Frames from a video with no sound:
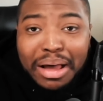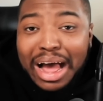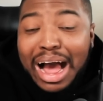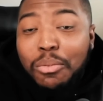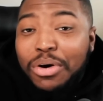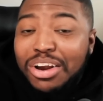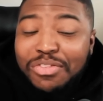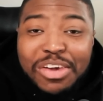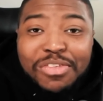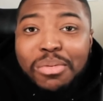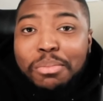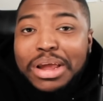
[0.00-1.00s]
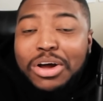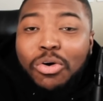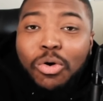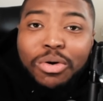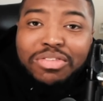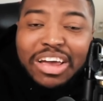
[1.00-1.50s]
I would have even been
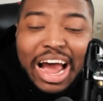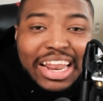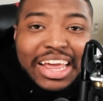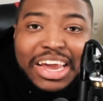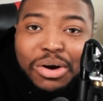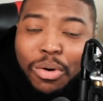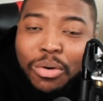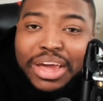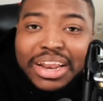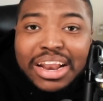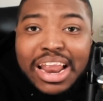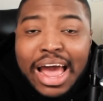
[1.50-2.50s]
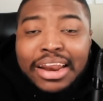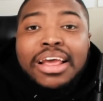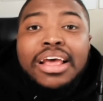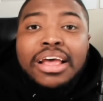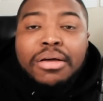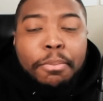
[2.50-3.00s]
cool with Tyler Hero getting a nod.
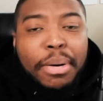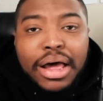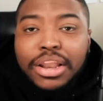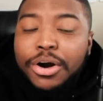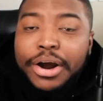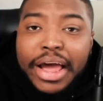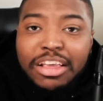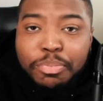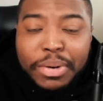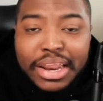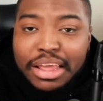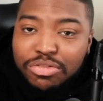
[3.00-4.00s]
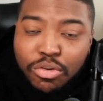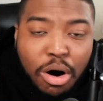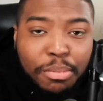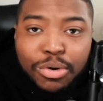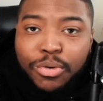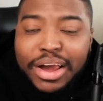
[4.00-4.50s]
Butler has been his
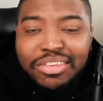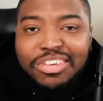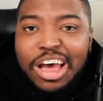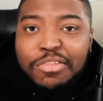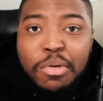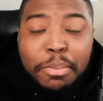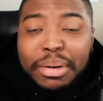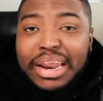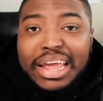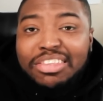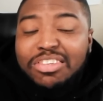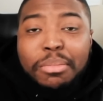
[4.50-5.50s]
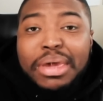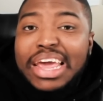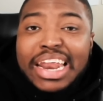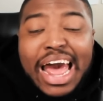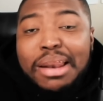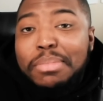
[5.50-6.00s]
normal great self, but to
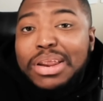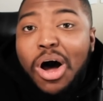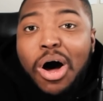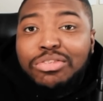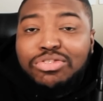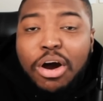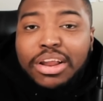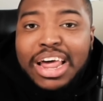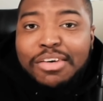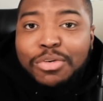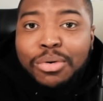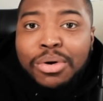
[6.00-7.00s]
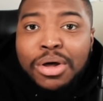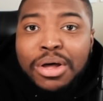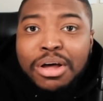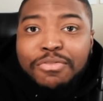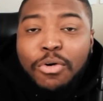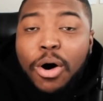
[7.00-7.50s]
me, it hadn't been All-Star level
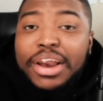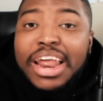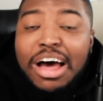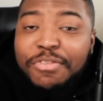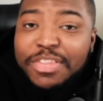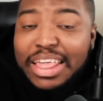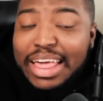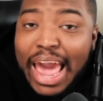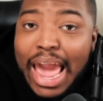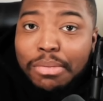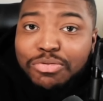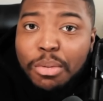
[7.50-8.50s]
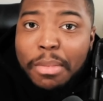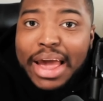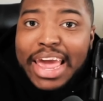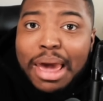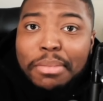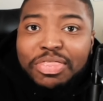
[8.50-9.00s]
for enough of the games for
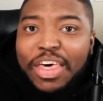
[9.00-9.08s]
Miami.